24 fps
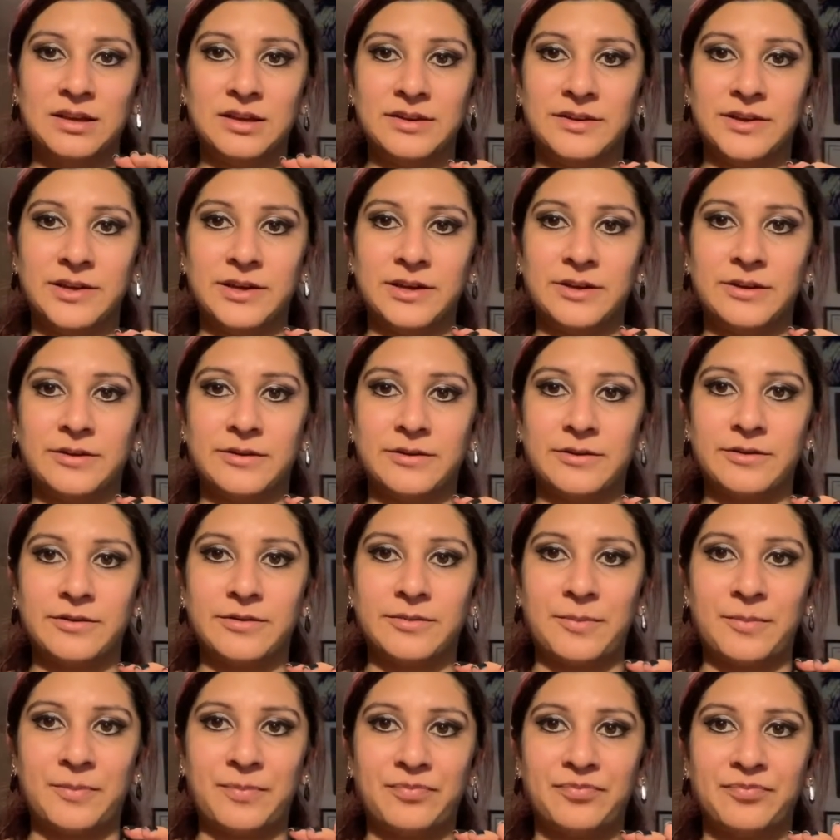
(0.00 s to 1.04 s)

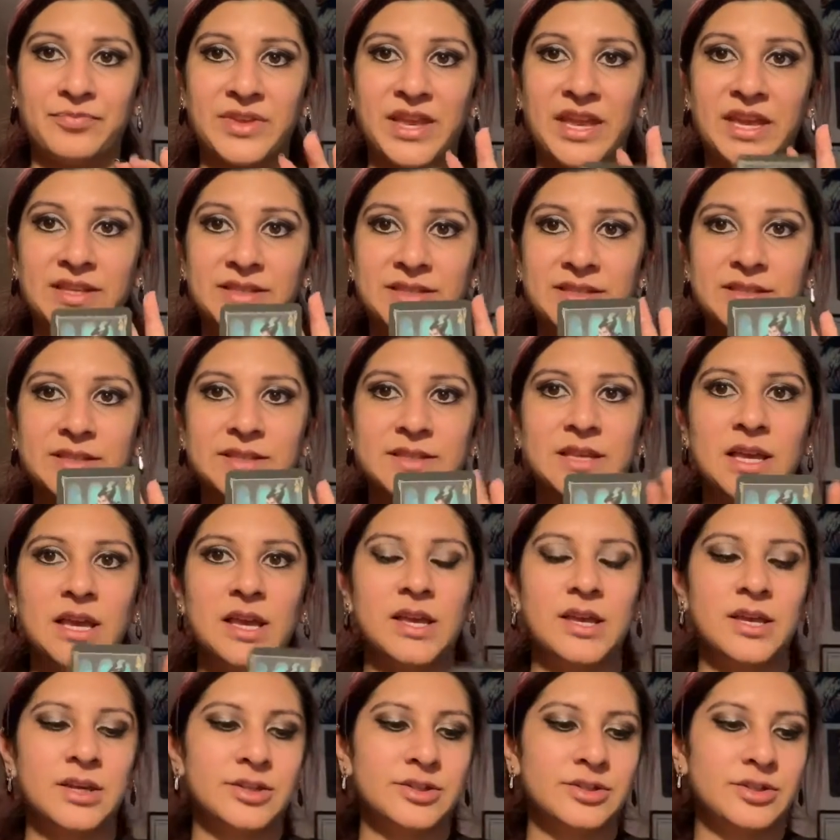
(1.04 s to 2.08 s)

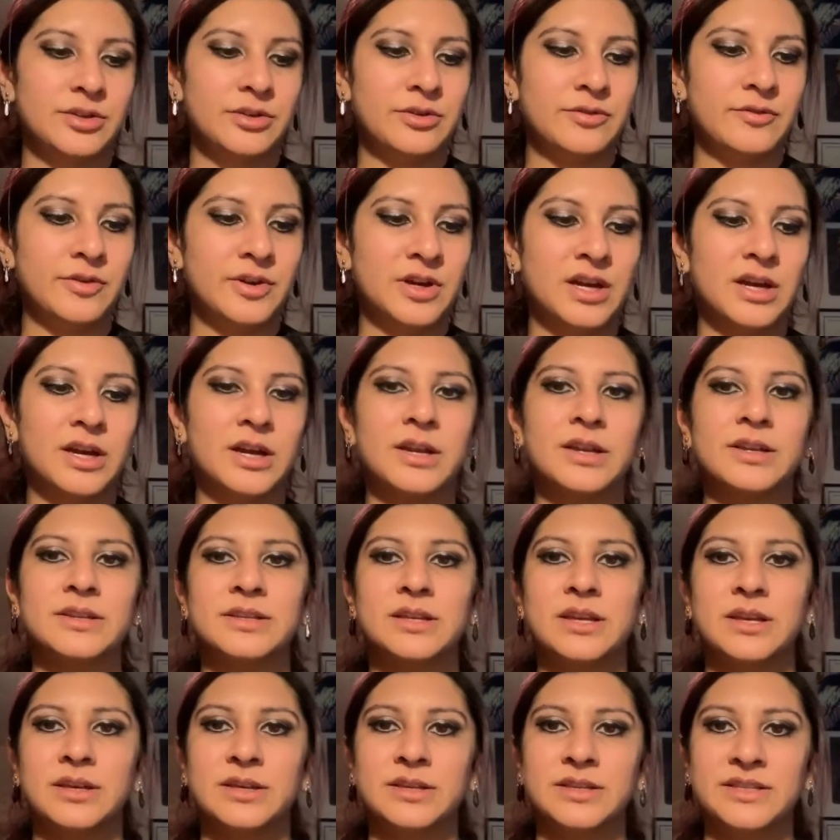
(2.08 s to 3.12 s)
So you've got
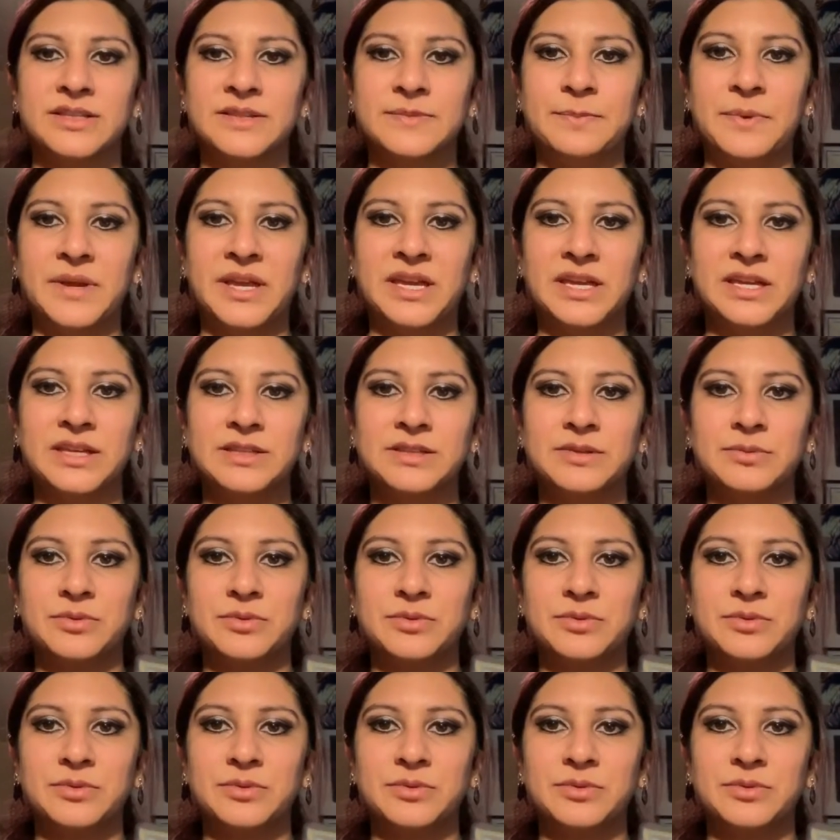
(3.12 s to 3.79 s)
spades,